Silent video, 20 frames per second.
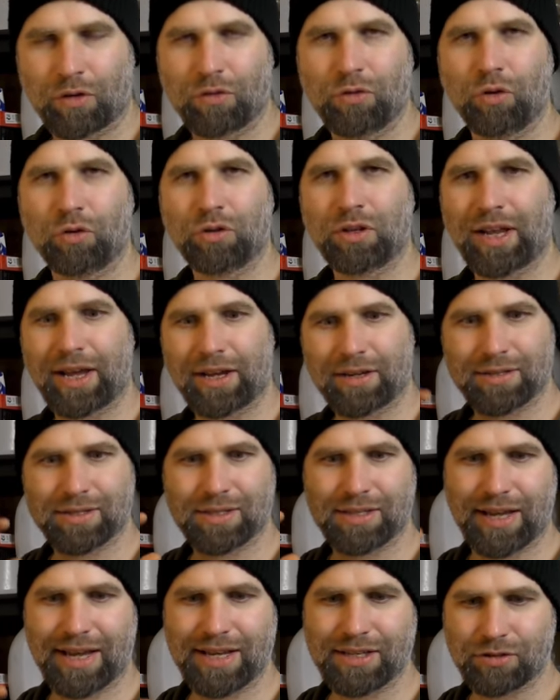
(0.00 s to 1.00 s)
Not like a
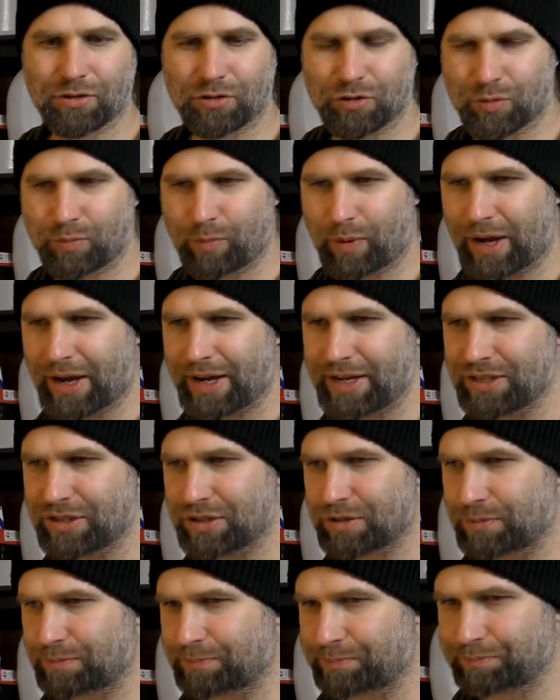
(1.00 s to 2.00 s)
saison
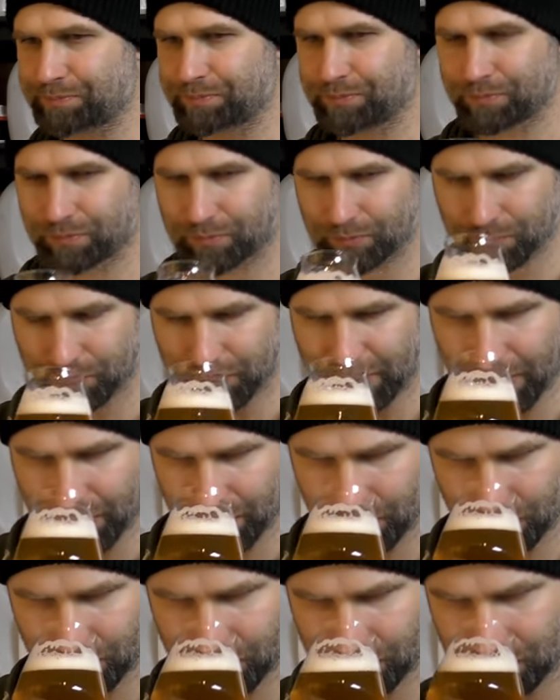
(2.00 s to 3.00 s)
spice.
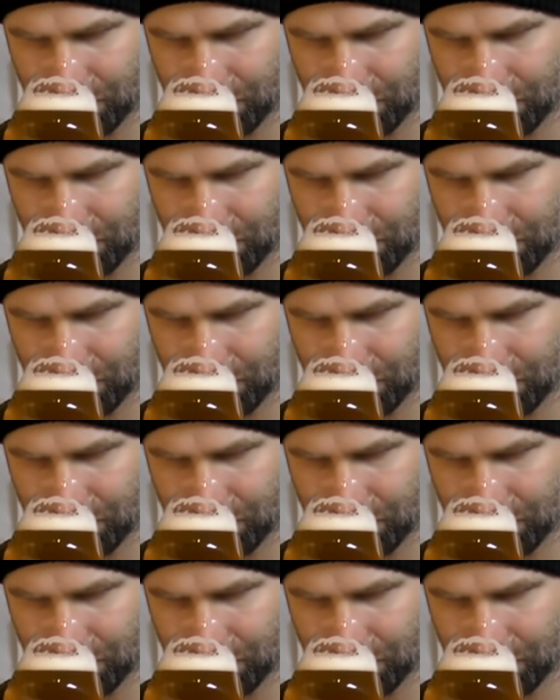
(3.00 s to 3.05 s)
And